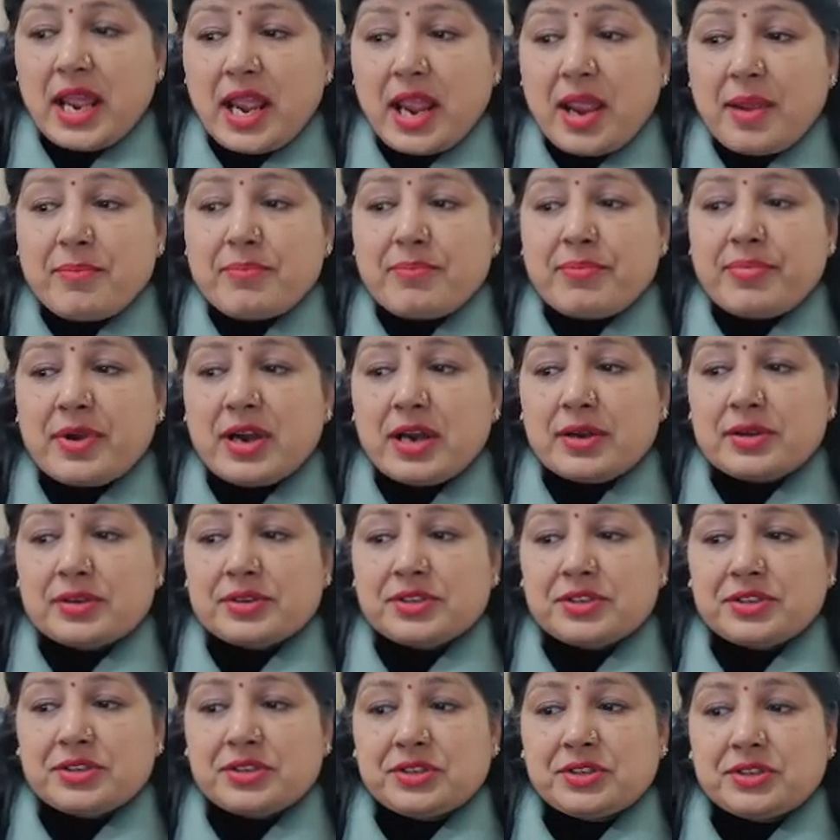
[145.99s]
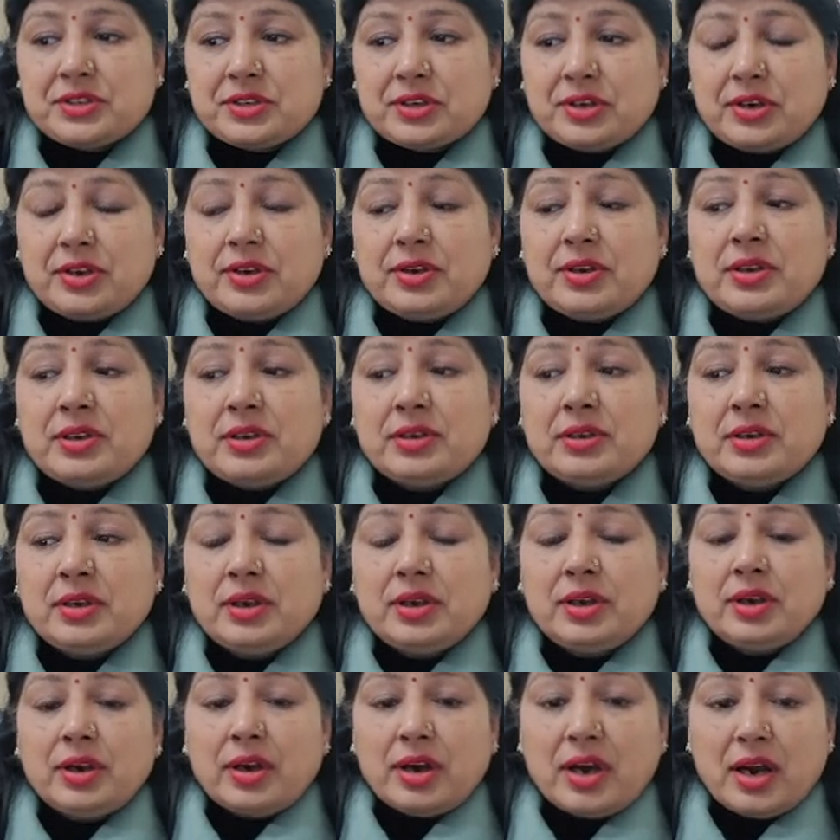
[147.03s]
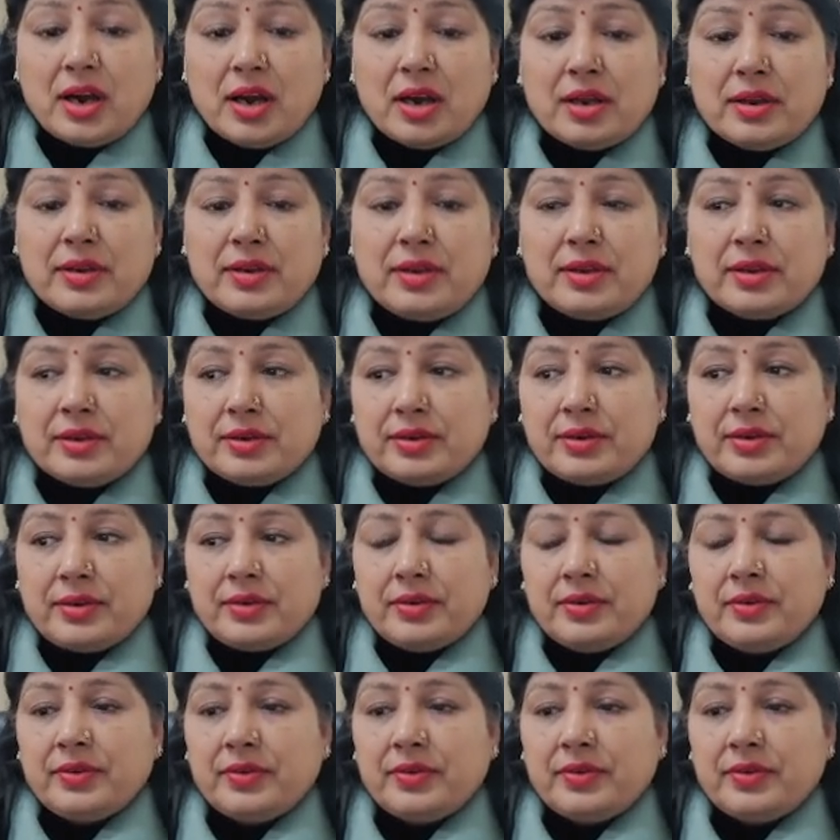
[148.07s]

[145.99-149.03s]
impasse, or onion.